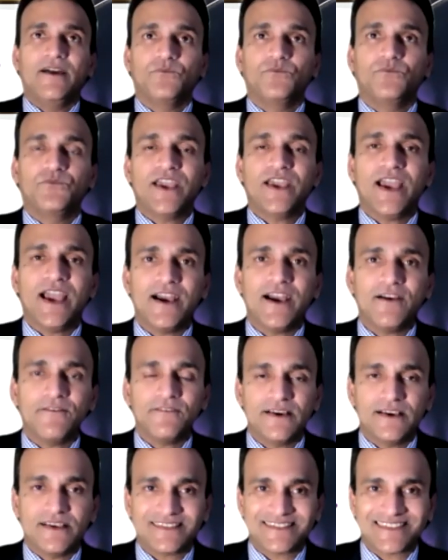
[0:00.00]
We have
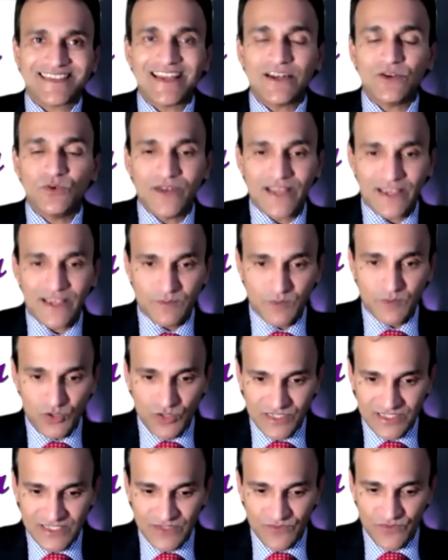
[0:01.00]
a cellular
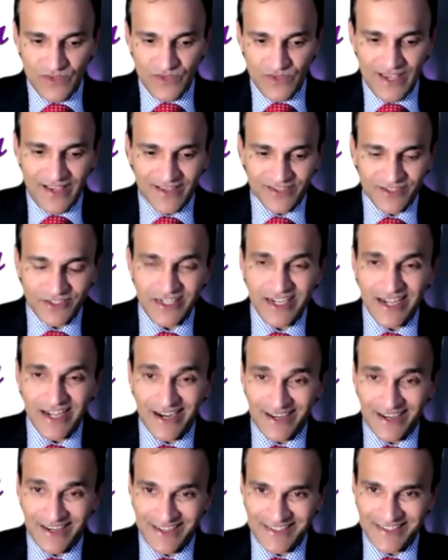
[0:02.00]
immunity. We are Sri
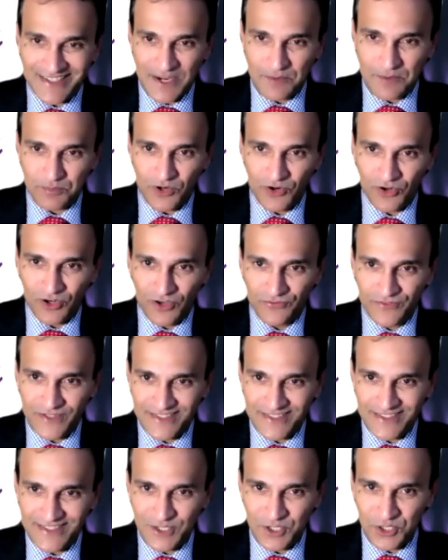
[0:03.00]
Lankans. I'm proud of
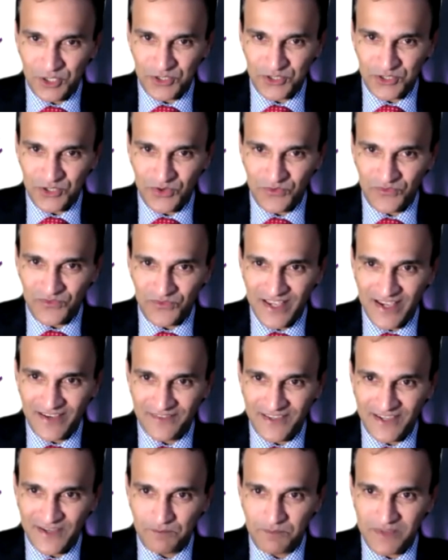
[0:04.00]
it. You know, so we have
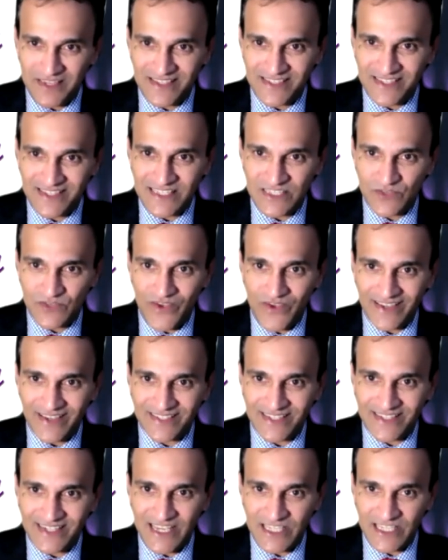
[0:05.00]
a BCG
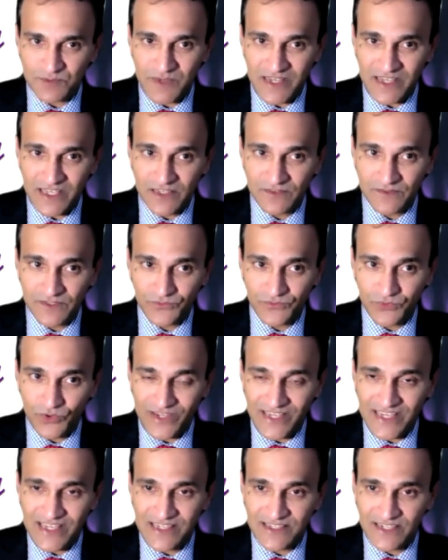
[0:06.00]
vaccine has been given for
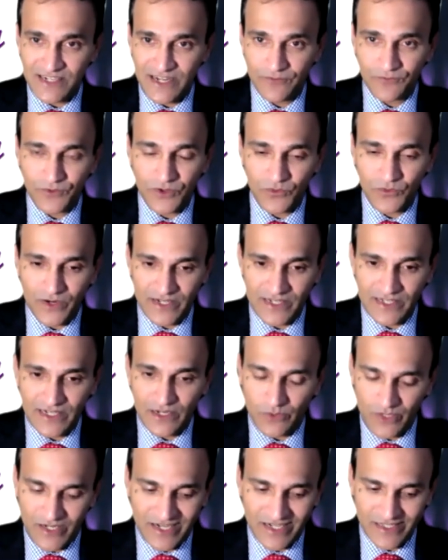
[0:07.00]
each and everyone in
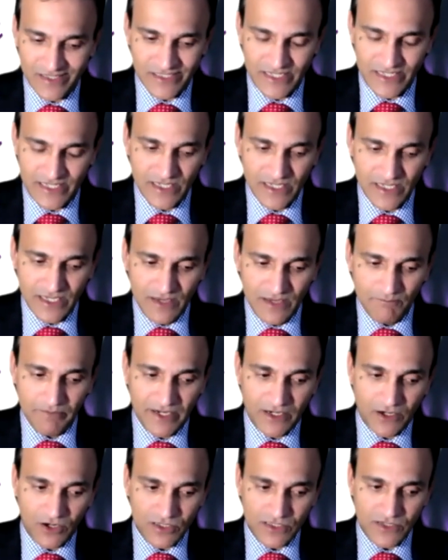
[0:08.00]
our country.
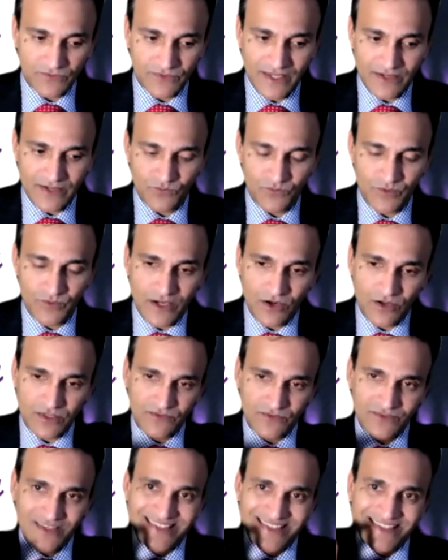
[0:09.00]
Because of that, because of
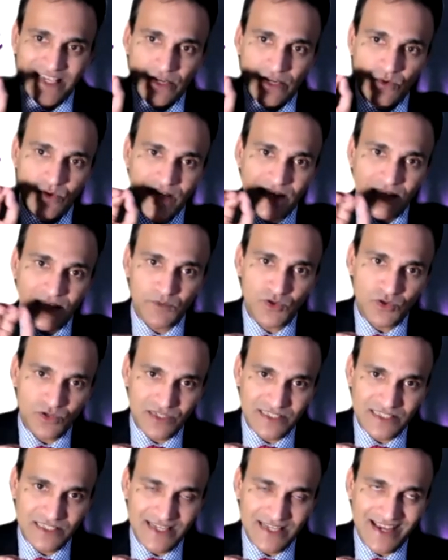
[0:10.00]
the cellular
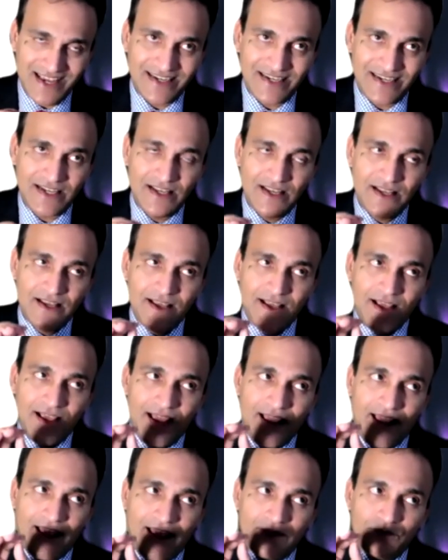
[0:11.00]
immunity, and
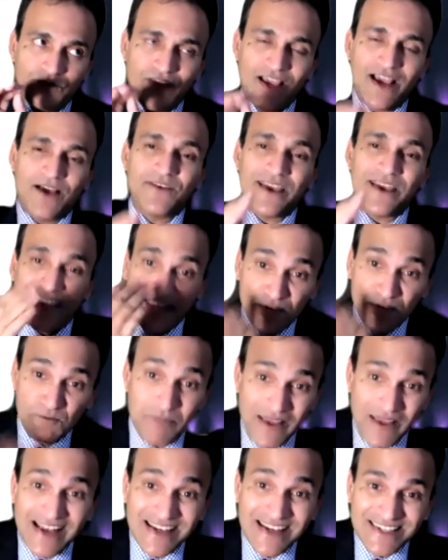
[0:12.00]
we have an
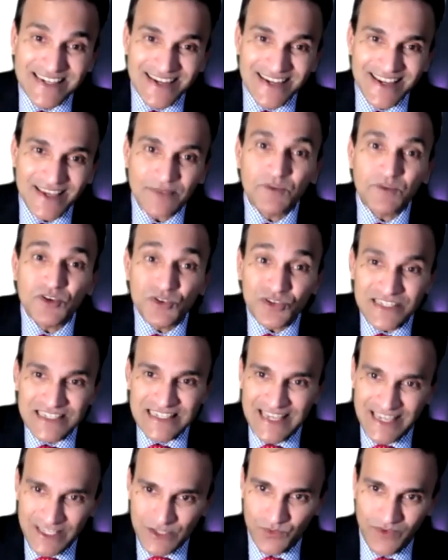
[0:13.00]
inbuilt
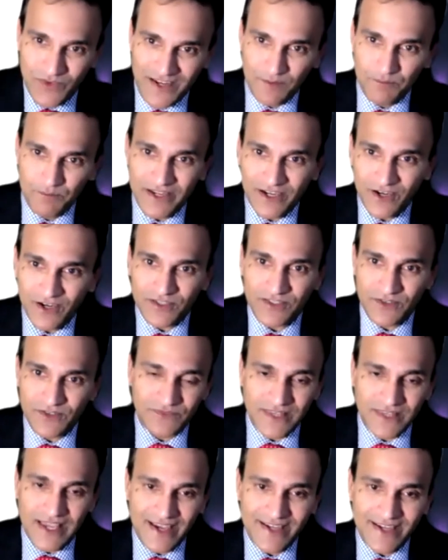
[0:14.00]
immunity as well. Because of
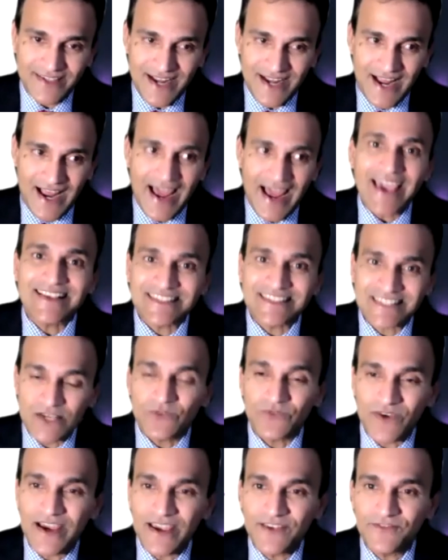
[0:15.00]
that, I
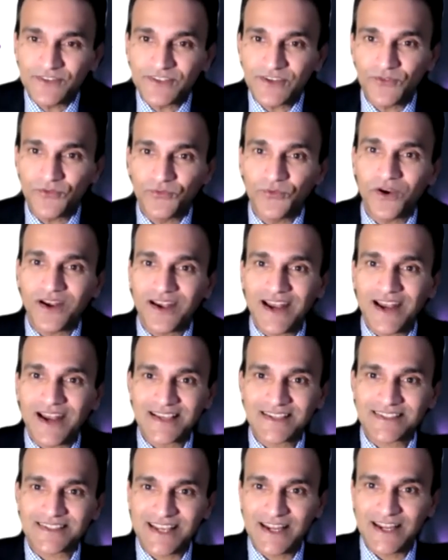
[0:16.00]
survived for
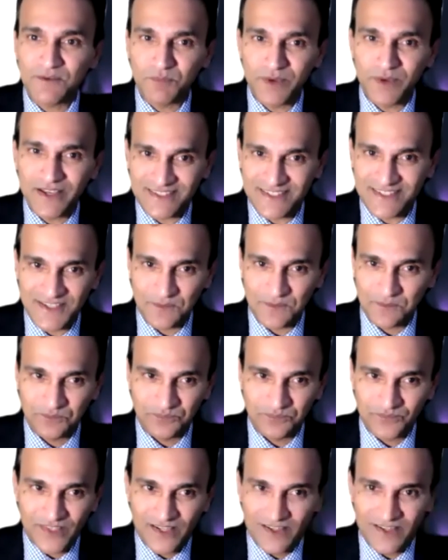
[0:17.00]
last 10 months.
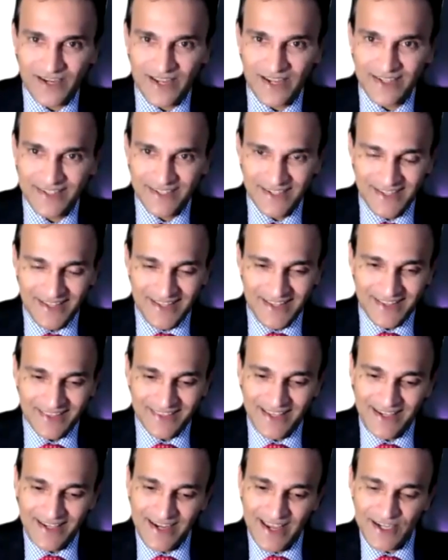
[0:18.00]
Yeah. Right.
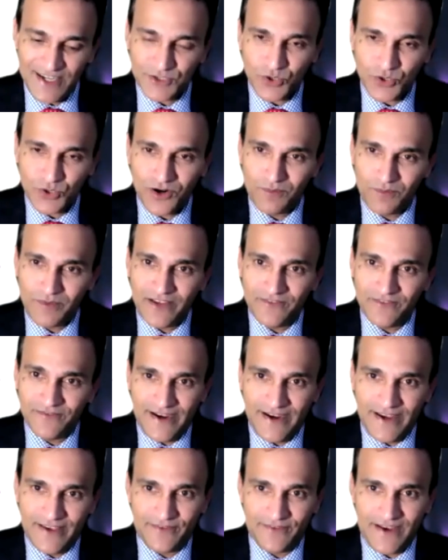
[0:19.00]
Then I told my
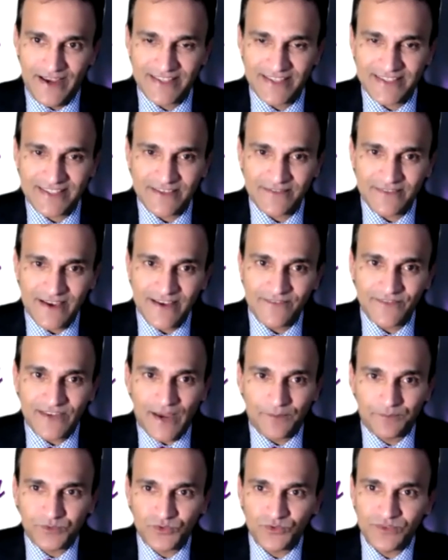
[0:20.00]
wife, I survived
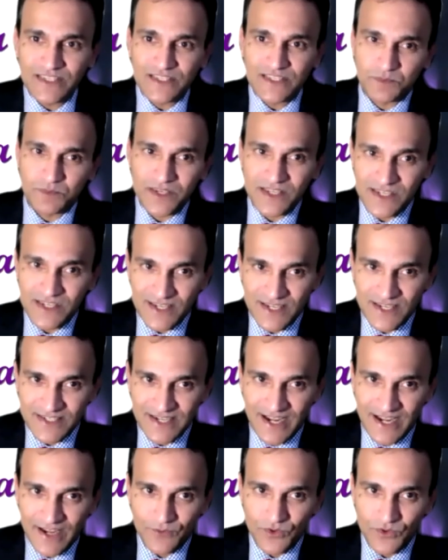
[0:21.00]
up to this period.
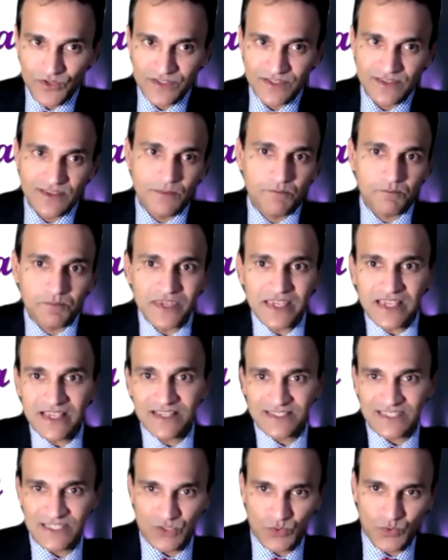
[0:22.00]
I was in the peak
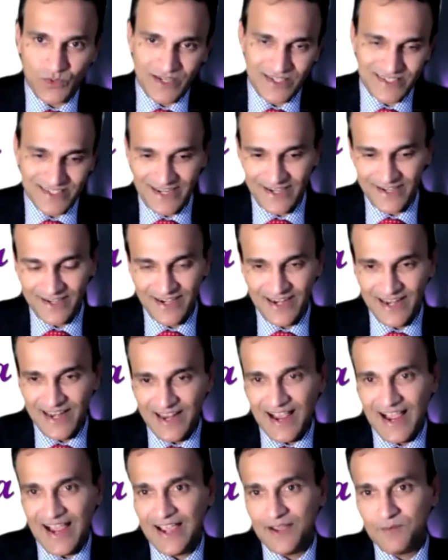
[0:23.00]
situation.
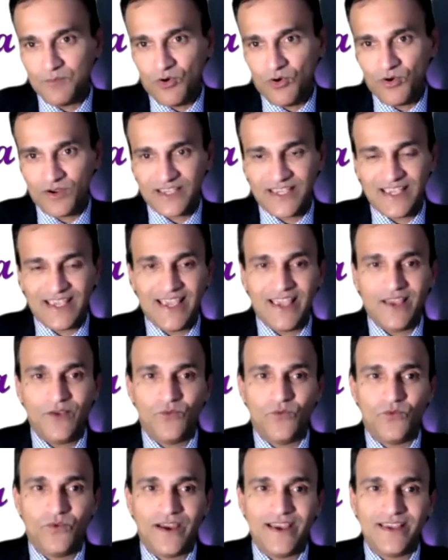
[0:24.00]
I'm okay.
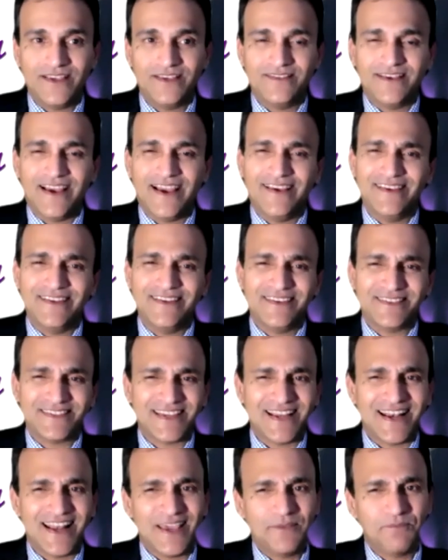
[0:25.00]

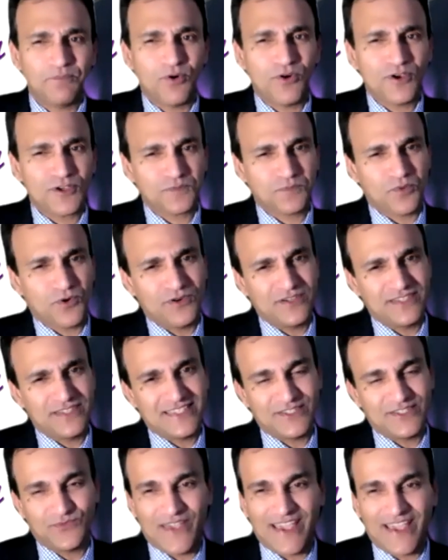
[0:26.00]
Shall I postpone
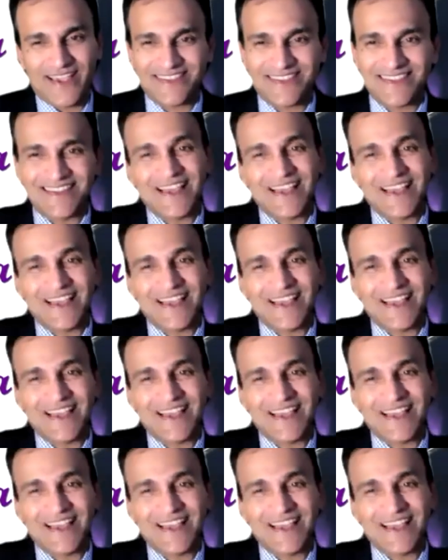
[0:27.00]
this vaccine?